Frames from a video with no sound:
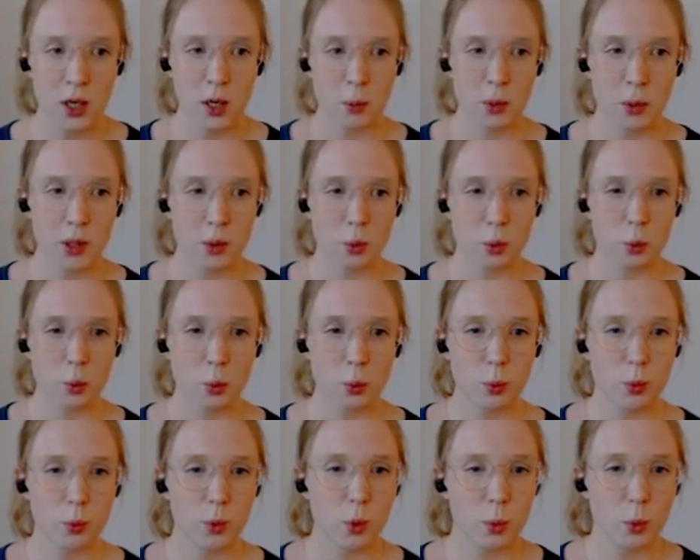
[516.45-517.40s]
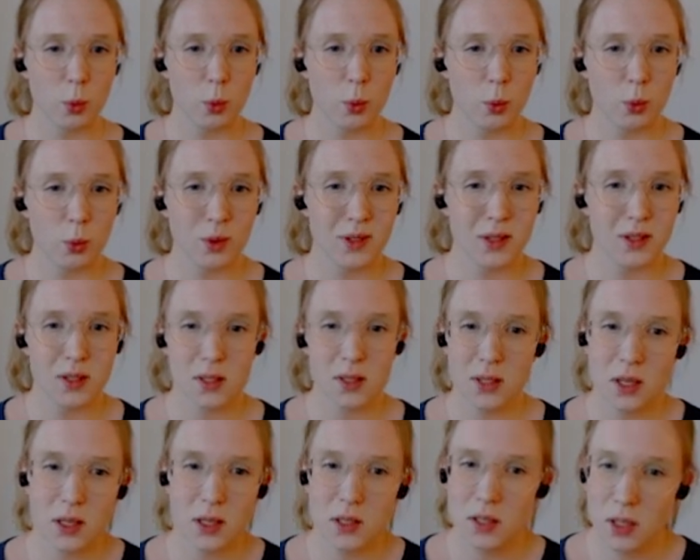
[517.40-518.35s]
But what does
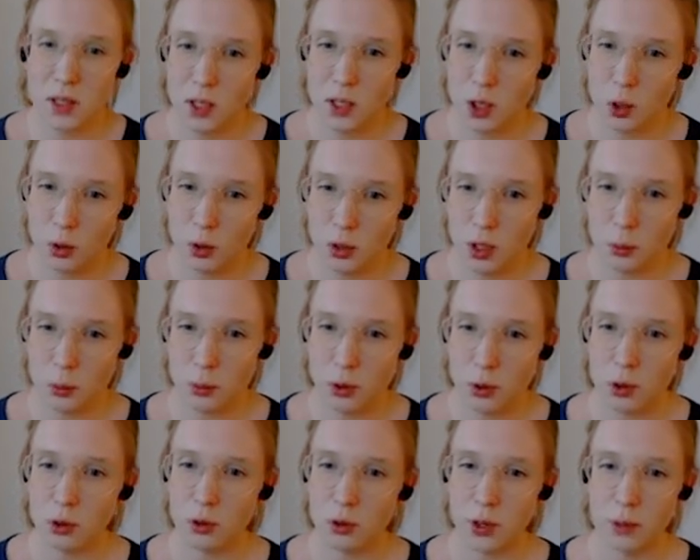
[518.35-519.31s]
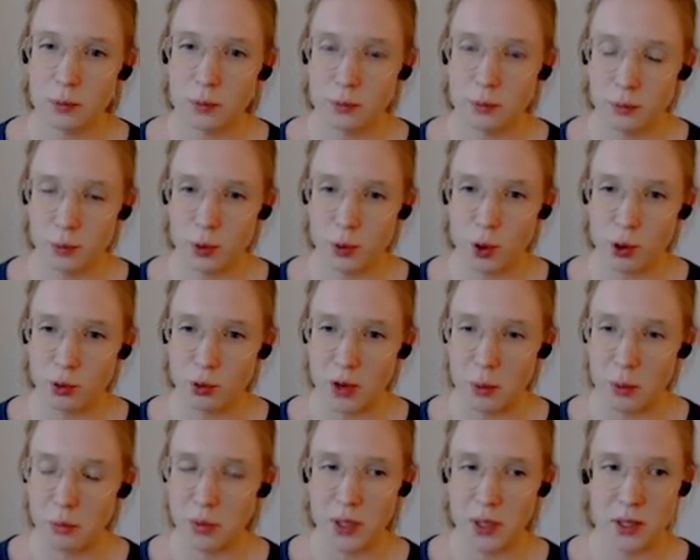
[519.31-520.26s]
a securely program,
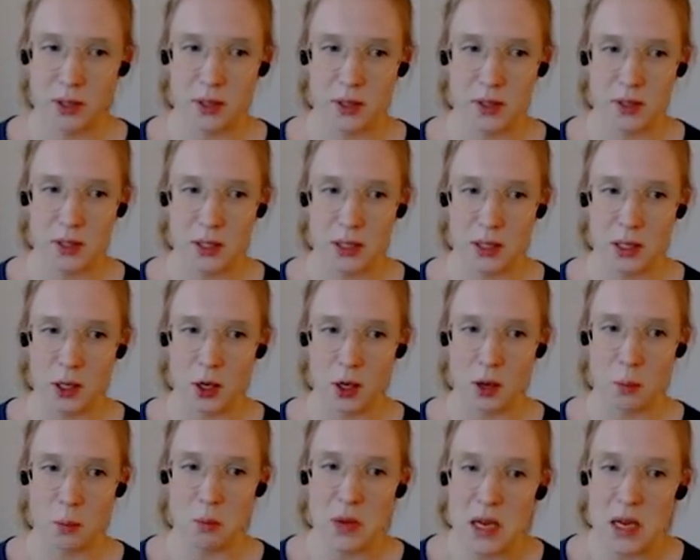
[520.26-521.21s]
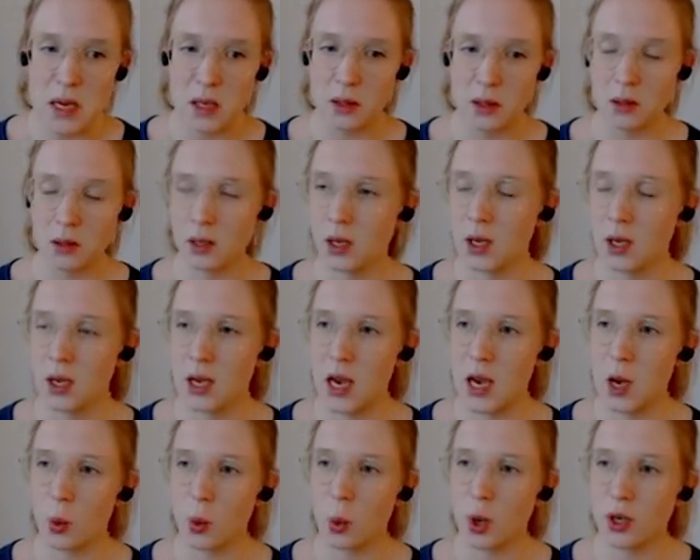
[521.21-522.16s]
program PLC mean?
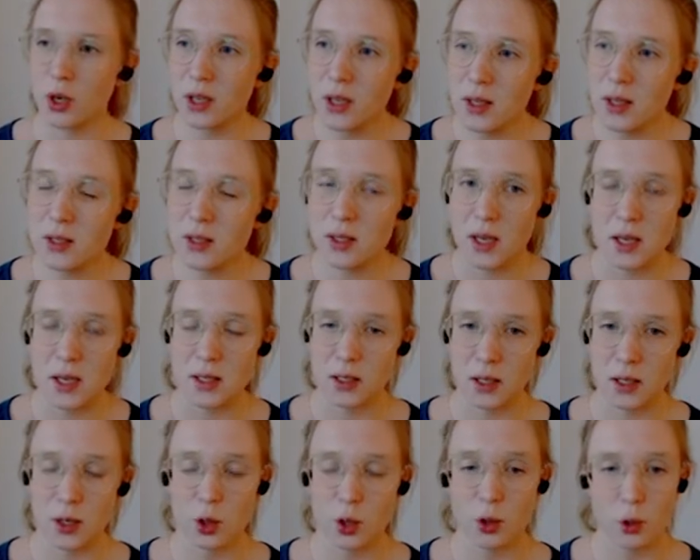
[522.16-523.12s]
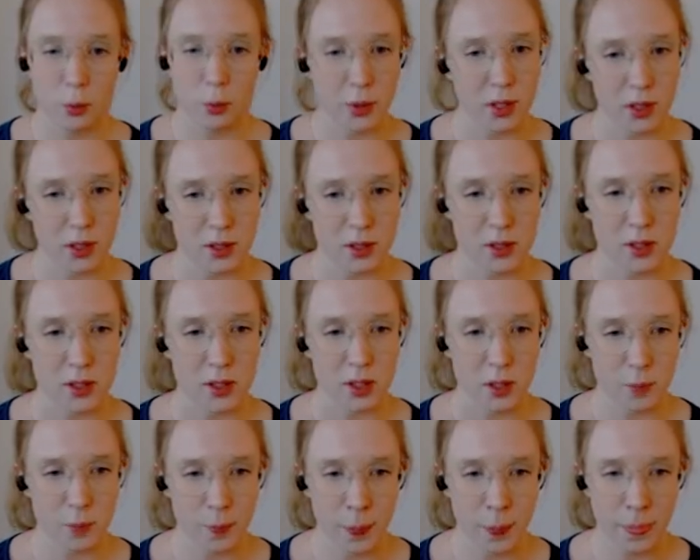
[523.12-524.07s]
And what is a secure PLC?